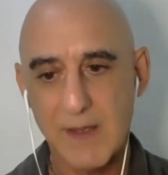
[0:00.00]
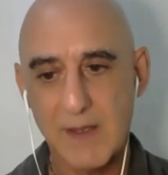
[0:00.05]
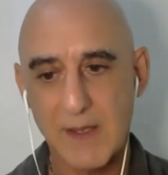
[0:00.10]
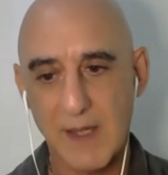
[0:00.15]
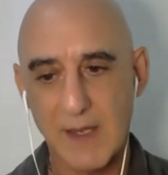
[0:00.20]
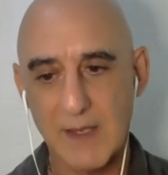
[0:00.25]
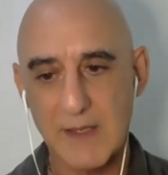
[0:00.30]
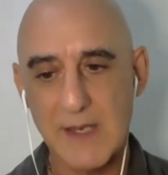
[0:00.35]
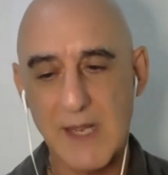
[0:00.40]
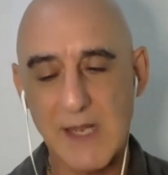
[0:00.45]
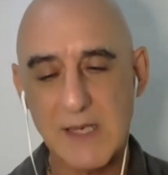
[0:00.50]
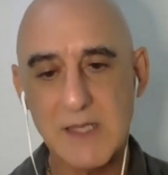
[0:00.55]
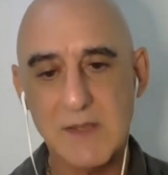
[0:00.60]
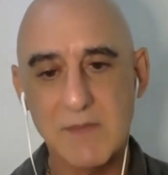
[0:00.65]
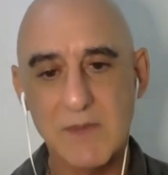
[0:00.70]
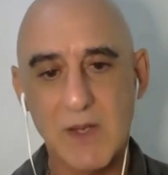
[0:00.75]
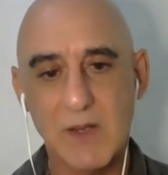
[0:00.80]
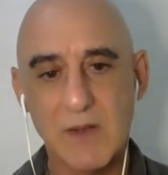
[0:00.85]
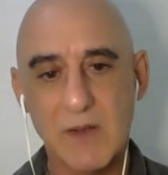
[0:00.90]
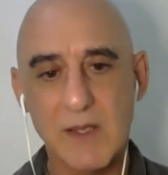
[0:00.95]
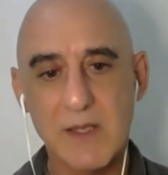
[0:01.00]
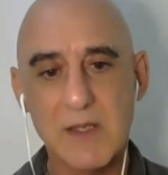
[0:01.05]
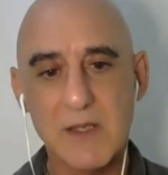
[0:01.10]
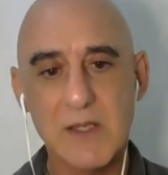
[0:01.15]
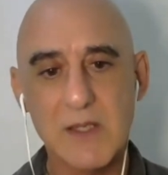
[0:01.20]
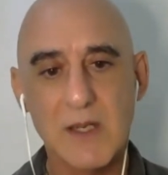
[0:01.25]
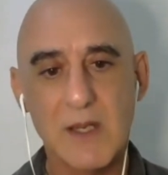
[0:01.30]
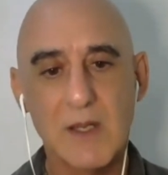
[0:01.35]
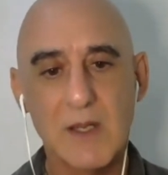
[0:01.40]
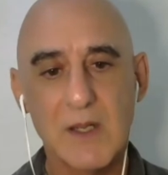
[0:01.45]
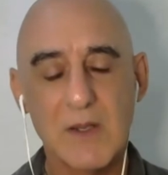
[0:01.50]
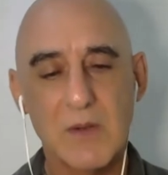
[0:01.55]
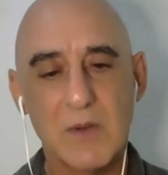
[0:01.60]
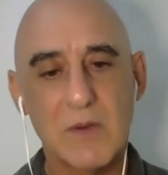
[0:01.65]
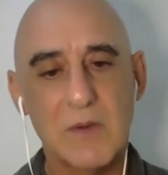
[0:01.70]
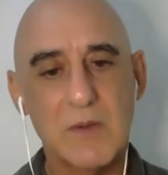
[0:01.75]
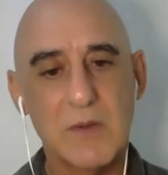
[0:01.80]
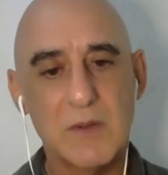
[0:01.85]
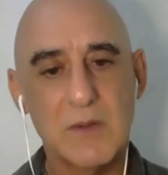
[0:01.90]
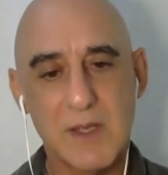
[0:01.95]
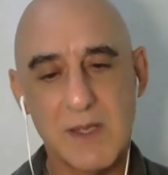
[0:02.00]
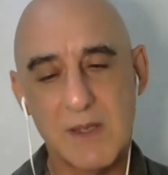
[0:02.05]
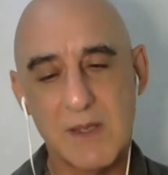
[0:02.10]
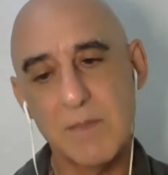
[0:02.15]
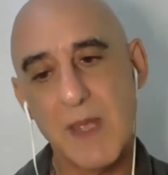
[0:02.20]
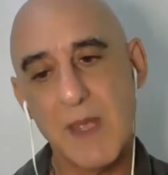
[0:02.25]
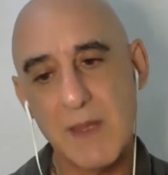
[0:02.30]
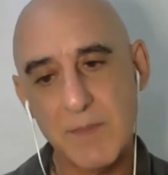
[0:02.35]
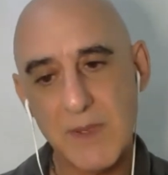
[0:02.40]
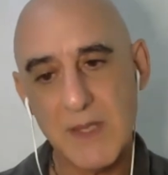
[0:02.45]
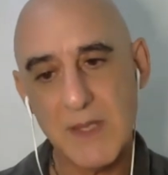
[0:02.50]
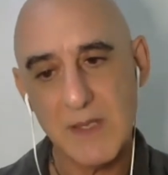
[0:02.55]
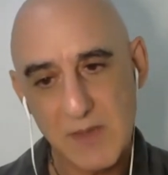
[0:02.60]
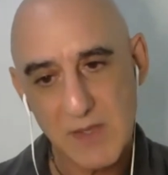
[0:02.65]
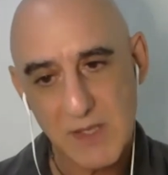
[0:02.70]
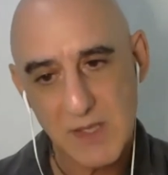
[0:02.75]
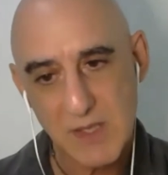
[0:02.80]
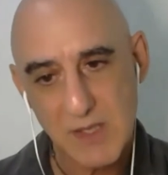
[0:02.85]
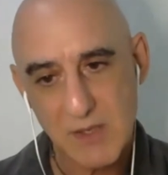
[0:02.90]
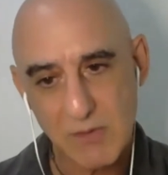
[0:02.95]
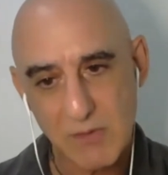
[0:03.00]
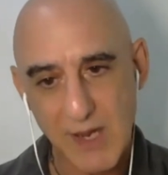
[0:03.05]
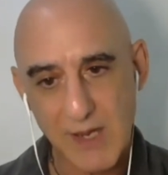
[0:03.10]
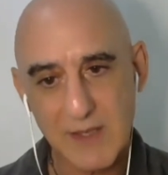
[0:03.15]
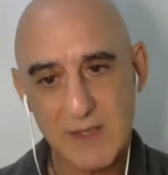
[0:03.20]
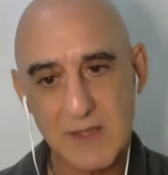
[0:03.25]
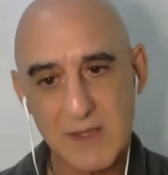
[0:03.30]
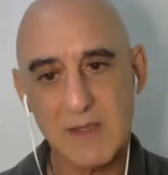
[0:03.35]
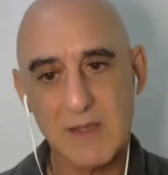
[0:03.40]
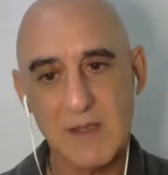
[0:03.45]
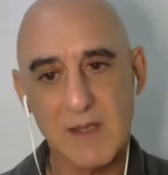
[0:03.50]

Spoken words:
and Net of Knowledge, or it may be in the US,